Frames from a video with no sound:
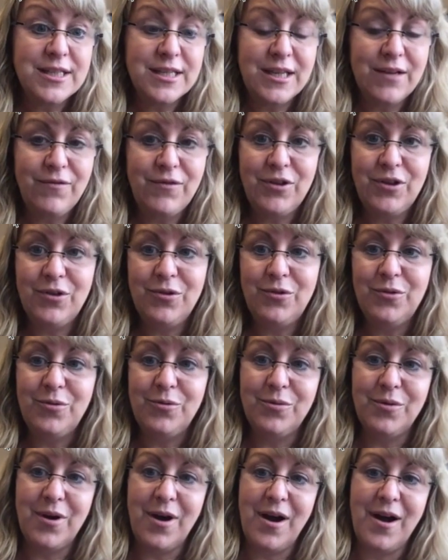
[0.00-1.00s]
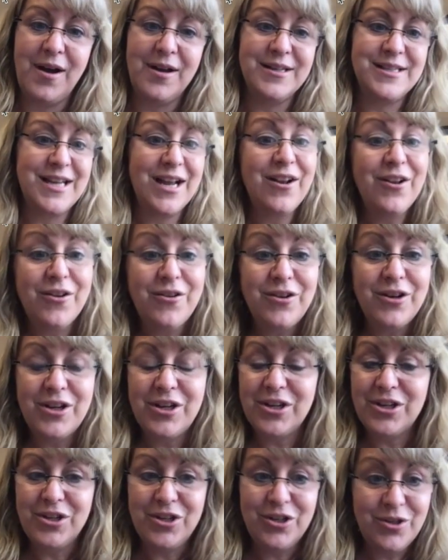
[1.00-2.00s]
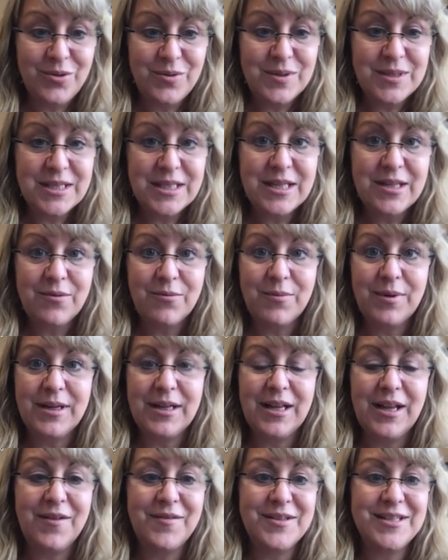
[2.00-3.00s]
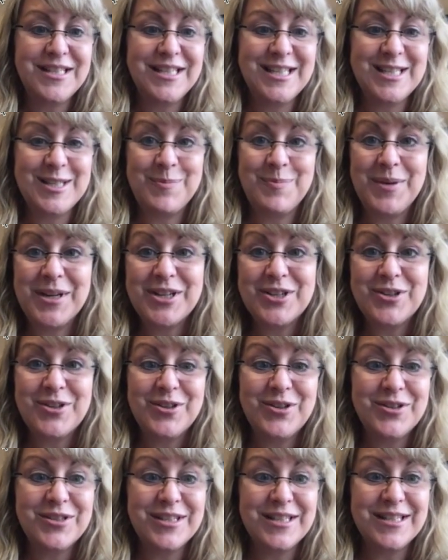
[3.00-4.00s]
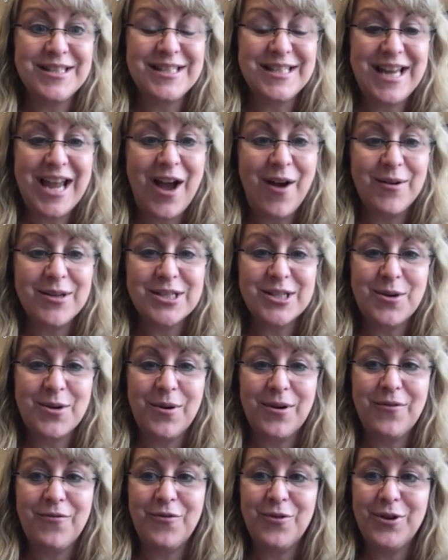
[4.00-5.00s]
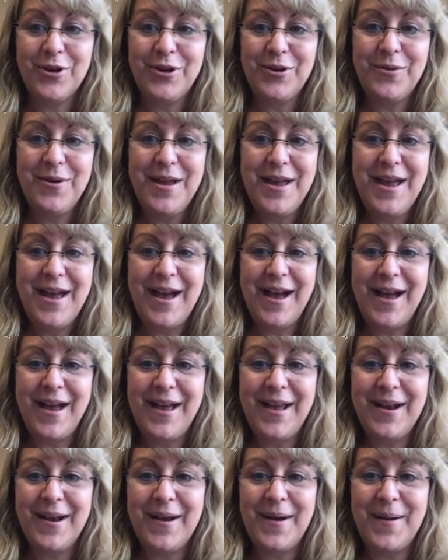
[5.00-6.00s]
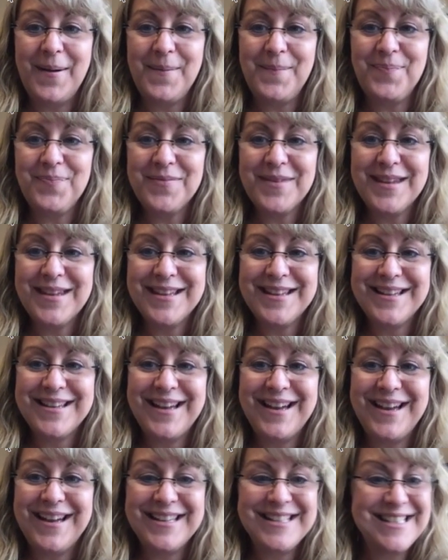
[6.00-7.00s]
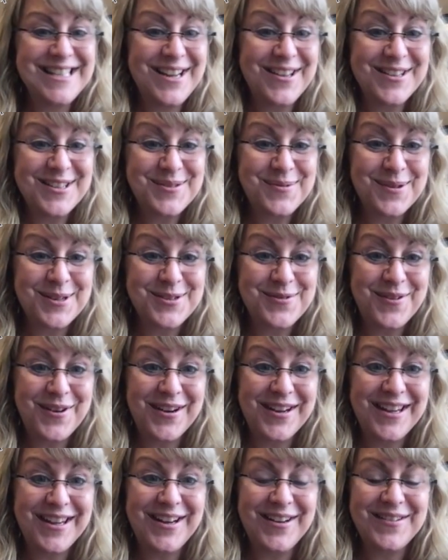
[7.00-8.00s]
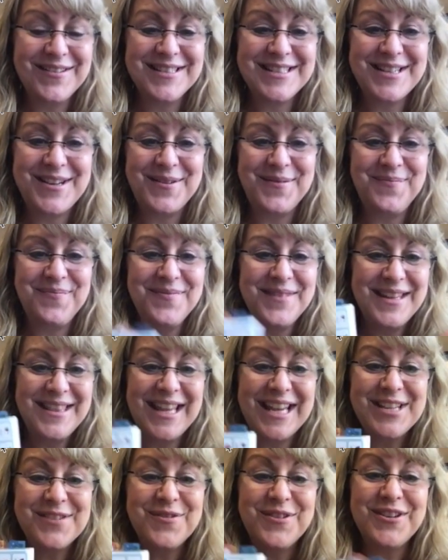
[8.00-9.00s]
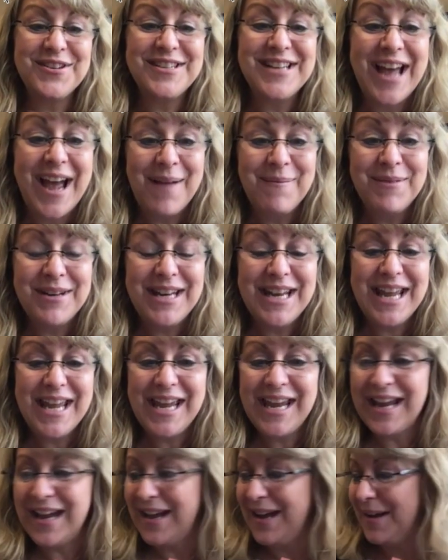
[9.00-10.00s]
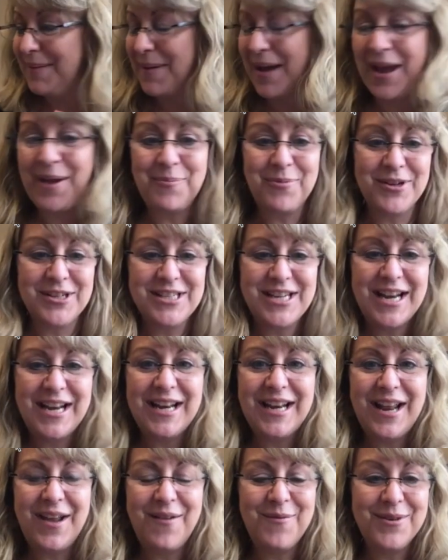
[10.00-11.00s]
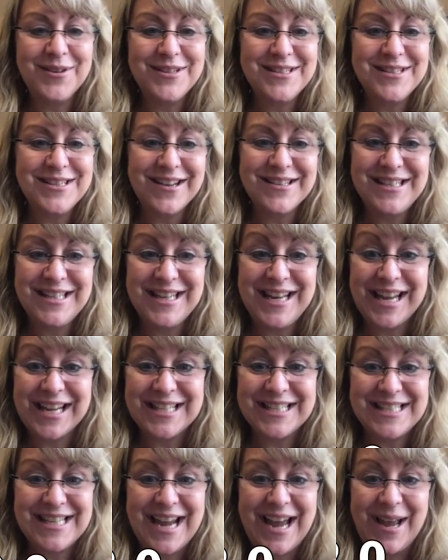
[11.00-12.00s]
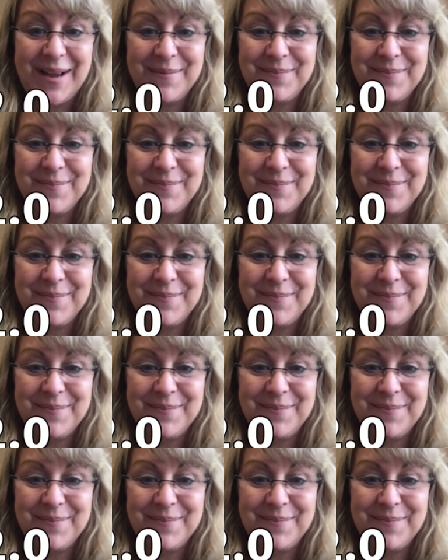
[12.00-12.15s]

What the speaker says: If you download it and use it, we'd love to see some pictures and see how it's going for you, and see how this works for our kiddos. So thanks for your time today. I appreciate it, and we'll talk to you next time.